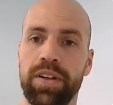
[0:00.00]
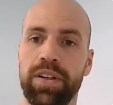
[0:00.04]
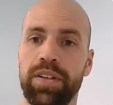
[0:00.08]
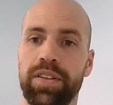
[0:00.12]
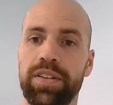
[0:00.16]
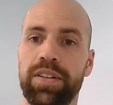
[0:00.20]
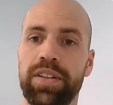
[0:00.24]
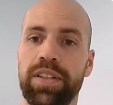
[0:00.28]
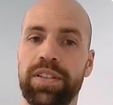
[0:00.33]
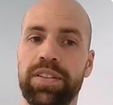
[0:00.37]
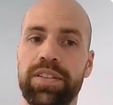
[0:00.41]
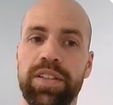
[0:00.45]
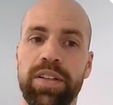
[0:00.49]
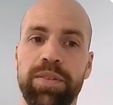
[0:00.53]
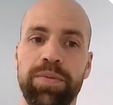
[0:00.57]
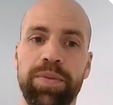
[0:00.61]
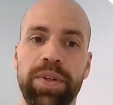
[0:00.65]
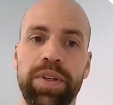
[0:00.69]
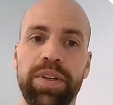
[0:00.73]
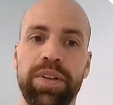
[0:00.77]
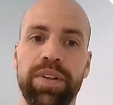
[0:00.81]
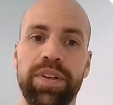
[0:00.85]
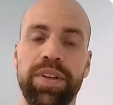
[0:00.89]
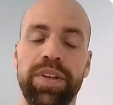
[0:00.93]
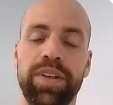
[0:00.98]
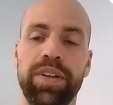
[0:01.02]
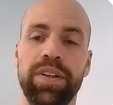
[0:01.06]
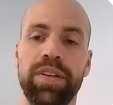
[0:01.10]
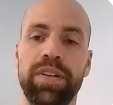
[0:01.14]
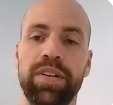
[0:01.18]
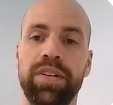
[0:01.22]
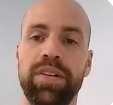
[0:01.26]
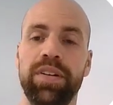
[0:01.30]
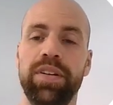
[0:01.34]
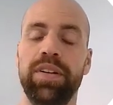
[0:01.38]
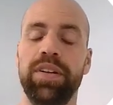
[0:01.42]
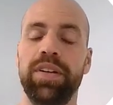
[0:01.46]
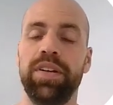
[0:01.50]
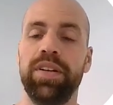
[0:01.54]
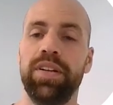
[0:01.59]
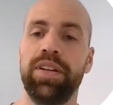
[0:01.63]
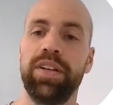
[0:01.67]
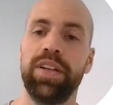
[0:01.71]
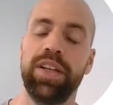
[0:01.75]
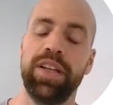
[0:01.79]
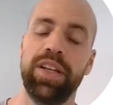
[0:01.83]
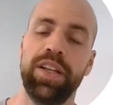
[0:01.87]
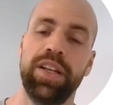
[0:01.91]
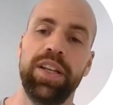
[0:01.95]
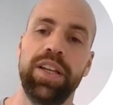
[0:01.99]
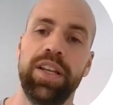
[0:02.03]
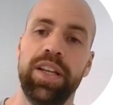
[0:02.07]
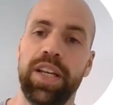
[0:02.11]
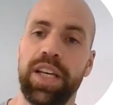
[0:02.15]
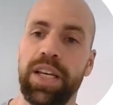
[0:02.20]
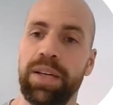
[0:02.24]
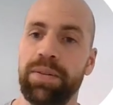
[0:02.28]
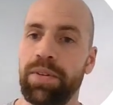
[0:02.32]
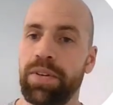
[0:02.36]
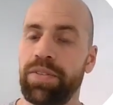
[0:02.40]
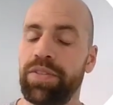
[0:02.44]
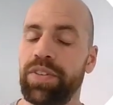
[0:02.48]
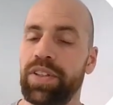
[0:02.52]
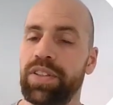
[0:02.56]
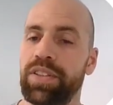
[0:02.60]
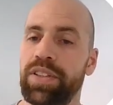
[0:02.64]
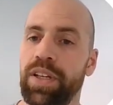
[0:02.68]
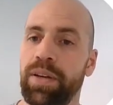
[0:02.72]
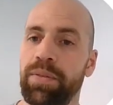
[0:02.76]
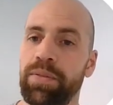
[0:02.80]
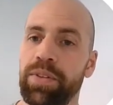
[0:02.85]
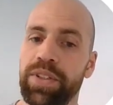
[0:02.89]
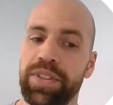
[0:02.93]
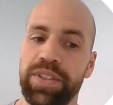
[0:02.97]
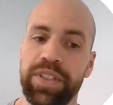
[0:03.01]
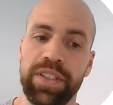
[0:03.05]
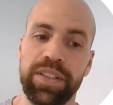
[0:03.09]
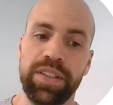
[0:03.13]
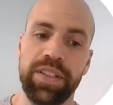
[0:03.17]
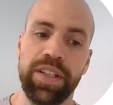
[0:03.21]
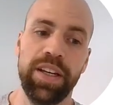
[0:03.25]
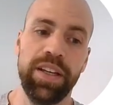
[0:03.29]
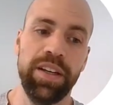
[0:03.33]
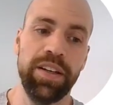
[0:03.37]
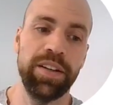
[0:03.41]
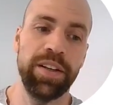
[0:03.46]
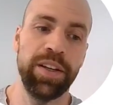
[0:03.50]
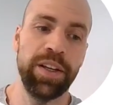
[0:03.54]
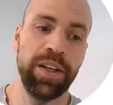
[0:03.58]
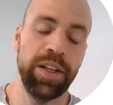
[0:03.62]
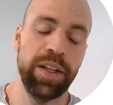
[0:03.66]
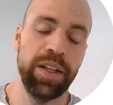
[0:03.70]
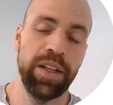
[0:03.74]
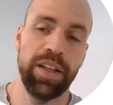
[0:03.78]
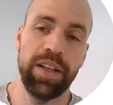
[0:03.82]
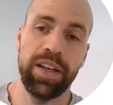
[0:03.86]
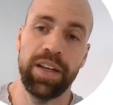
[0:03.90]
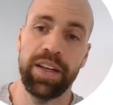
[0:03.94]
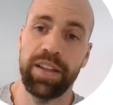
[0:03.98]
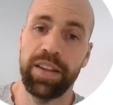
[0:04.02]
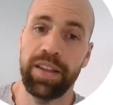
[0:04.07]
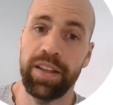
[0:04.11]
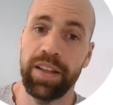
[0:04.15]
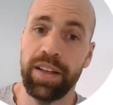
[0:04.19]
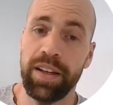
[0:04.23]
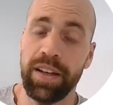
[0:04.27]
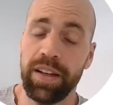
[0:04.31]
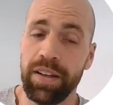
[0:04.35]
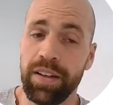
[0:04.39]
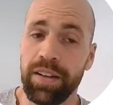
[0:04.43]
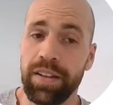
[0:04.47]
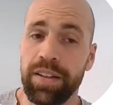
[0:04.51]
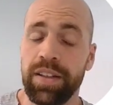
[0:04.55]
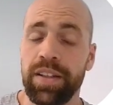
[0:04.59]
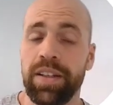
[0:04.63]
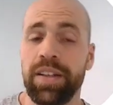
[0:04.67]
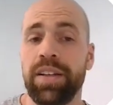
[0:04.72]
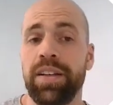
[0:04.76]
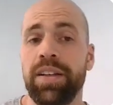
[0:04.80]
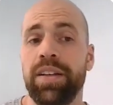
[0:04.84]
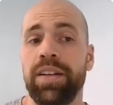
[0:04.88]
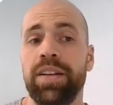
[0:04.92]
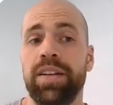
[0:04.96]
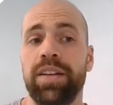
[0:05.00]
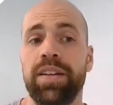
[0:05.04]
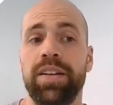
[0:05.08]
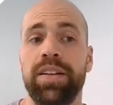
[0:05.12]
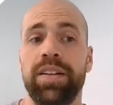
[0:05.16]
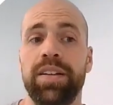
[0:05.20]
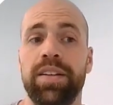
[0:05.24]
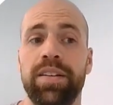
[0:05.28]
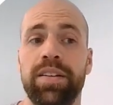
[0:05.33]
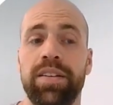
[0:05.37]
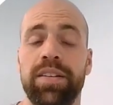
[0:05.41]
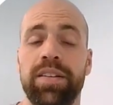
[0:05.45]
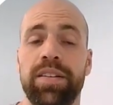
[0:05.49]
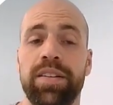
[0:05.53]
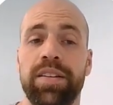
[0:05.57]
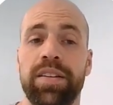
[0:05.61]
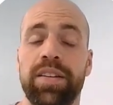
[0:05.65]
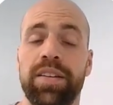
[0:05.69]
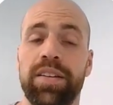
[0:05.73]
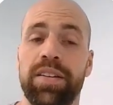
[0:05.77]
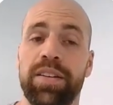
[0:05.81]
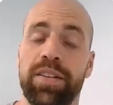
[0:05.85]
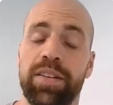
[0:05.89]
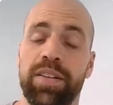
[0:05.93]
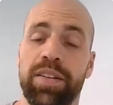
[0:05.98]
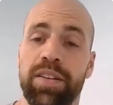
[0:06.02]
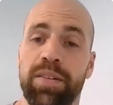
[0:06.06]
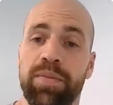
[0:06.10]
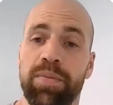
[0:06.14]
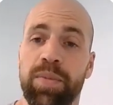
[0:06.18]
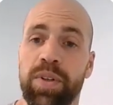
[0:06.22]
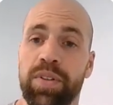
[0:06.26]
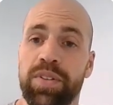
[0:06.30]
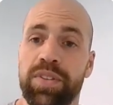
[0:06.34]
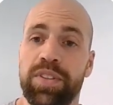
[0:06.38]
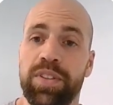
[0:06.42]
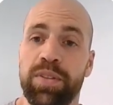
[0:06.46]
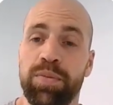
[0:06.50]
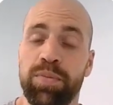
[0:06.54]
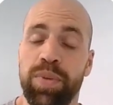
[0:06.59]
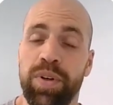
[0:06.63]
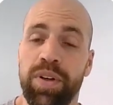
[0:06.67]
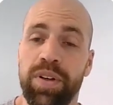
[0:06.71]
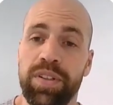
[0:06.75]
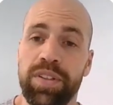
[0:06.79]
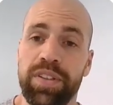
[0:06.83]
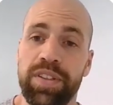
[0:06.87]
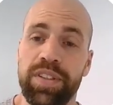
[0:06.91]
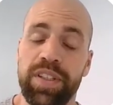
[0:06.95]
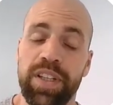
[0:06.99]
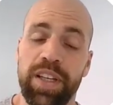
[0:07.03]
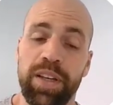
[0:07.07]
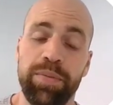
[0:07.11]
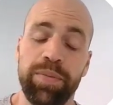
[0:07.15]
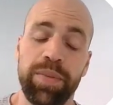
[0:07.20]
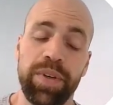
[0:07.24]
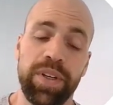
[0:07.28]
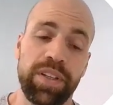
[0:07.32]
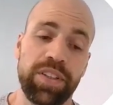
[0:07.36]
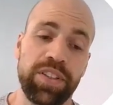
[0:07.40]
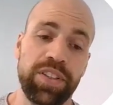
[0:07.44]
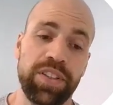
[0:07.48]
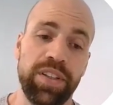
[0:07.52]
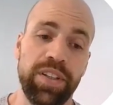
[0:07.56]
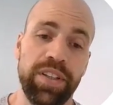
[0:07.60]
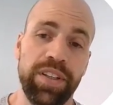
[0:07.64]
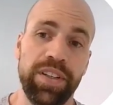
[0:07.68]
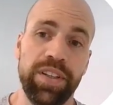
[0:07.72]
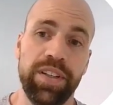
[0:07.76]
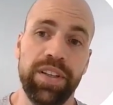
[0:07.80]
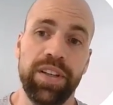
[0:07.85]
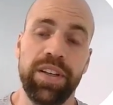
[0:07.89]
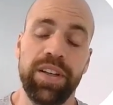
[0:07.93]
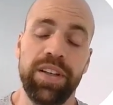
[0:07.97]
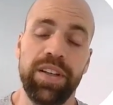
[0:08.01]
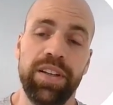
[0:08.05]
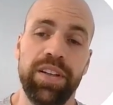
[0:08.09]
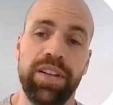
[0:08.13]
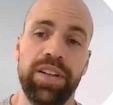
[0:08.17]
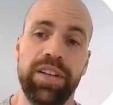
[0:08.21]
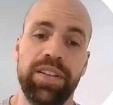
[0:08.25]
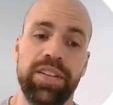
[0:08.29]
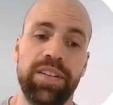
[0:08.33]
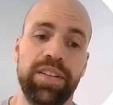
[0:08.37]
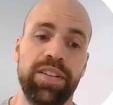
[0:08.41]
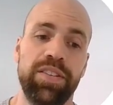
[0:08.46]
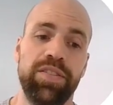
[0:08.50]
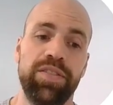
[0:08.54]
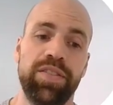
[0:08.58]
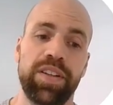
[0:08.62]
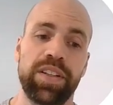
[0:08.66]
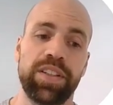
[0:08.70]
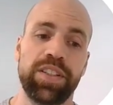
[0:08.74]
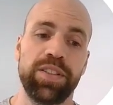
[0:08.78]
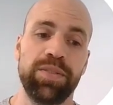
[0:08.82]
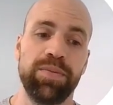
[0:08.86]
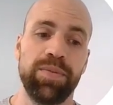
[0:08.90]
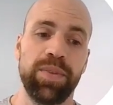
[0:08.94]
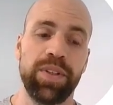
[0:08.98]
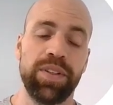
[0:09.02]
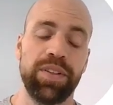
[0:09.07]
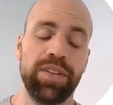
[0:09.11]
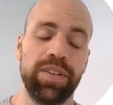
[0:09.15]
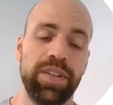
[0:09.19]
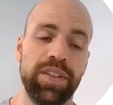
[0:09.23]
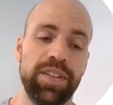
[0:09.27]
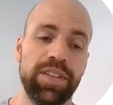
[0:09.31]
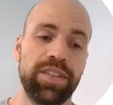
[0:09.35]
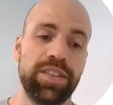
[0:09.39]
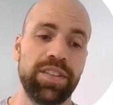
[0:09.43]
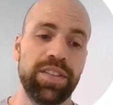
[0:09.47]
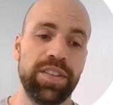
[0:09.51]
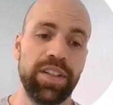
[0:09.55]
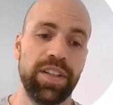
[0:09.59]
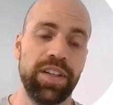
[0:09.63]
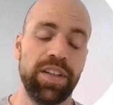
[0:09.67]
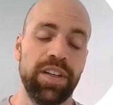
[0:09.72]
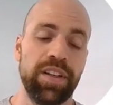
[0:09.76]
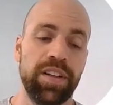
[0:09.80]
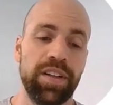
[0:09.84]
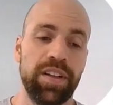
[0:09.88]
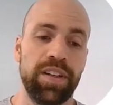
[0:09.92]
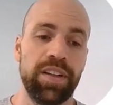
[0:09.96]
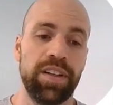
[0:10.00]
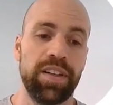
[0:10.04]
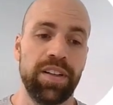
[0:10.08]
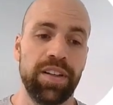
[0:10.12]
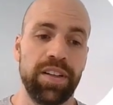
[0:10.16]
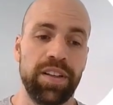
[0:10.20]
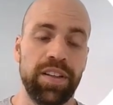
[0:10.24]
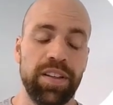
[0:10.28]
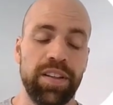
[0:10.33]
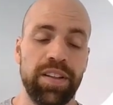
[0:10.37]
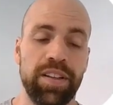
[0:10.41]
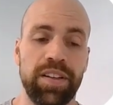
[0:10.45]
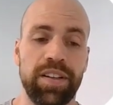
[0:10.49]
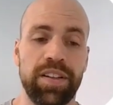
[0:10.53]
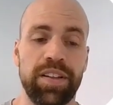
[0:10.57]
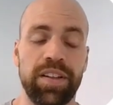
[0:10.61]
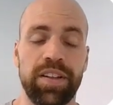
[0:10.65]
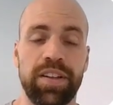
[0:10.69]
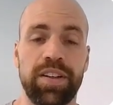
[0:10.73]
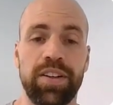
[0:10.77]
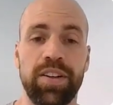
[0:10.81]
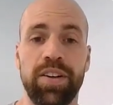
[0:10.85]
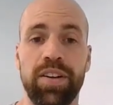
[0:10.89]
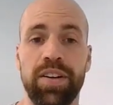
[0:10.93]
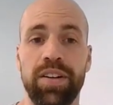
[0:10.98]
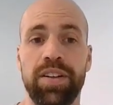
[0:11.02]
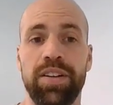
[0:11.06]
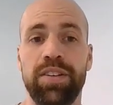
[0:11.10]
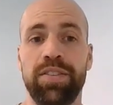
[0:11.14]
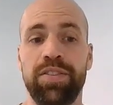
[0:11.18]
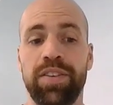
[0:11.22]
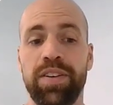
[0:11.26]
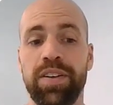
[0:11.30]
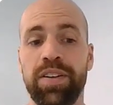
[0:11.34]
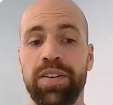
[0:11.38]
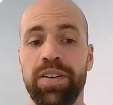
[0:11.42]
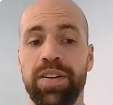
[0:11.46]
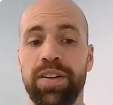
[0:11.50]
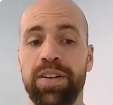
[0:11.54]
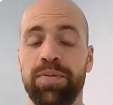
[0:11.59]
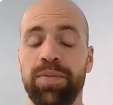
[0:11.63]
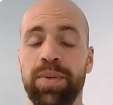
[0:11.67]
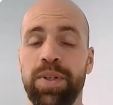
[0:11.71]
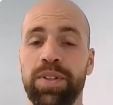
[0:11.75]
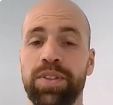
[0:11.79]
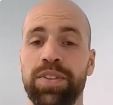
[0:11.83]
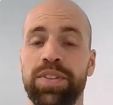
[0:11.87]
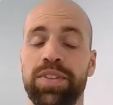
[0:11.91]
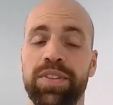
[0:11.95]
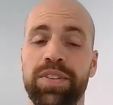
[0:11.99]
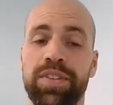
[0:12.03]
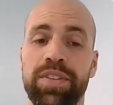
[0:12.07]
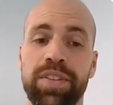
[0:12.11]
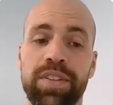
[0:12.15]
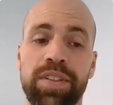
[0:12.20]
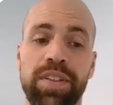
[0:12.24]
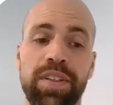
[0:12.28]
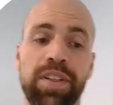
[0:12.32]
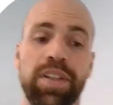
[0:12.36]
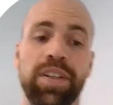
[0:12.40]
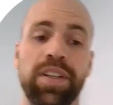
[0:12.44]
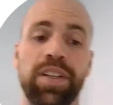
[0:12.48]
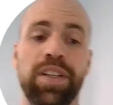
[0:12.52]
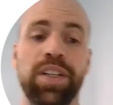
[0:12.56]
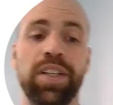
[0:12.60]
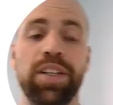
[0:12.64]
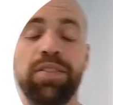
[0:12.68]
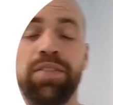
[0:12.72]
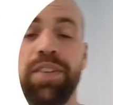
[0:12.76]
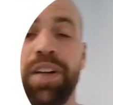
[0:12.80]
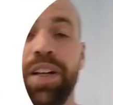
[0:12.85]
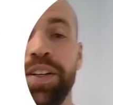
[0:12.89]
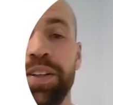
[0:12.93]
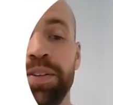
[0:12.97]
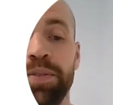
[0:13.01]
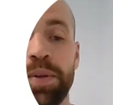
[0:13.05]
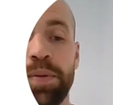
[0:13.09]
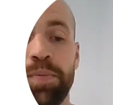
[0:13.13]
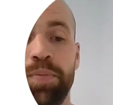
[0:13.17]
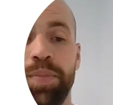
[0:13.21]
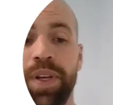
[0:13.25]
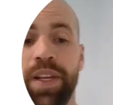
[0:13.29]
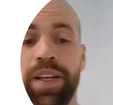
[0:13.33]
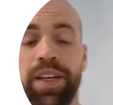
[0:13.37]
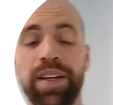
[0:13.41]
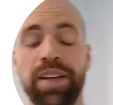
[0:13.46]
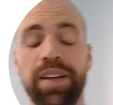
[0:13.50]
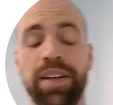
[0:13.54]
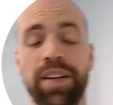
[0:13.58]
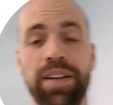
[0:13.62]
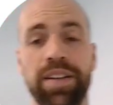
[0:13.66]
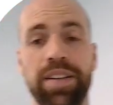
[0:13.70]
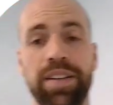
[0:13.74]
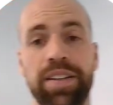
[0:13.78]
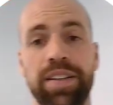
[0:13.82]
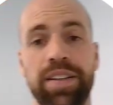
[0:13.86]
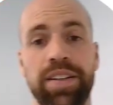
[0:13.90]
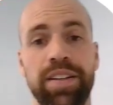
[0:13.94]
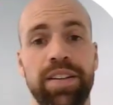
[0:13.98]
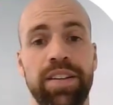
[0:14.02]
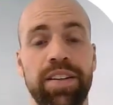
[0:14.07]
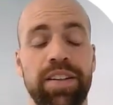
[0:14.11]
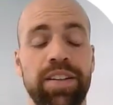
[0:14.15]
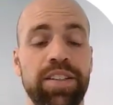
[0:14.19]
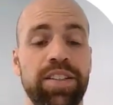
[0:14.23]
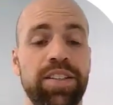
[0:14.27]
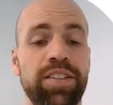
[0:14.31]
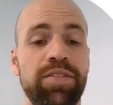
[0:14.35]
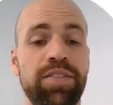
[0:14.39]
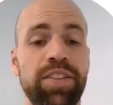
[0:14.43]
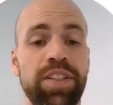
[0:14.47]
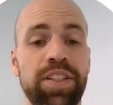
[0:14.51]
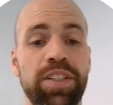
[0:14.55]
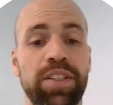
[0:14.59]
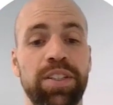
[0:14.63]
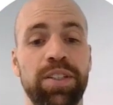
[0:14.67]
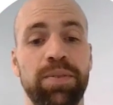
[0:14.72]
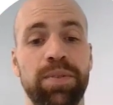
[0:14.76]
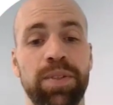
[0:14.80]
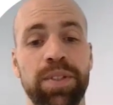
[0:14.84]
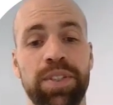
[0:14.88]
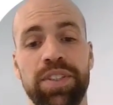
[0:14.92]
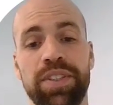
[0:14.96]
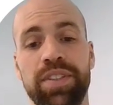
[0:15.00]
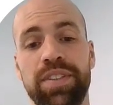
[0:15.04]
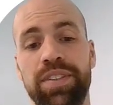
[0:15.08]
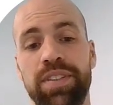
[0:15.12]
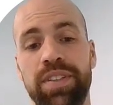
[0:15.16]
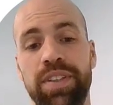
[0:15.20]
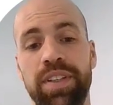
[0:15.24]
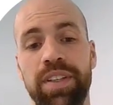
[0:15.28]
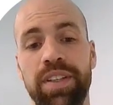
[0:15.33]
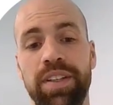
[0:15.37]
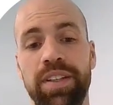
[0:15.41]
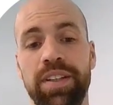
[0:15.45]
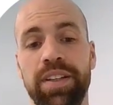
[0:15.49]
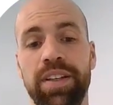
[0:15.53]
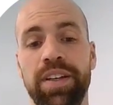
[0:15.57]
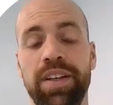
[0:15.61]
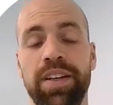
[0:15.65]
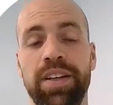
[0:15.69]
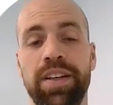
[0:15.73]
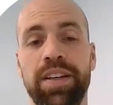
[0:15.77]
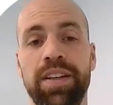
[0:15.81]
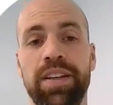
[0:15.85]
Good, that's happening here in MFS WT-det. And then the most important step actually in this function module is the call of our most valuable player in this video, which is the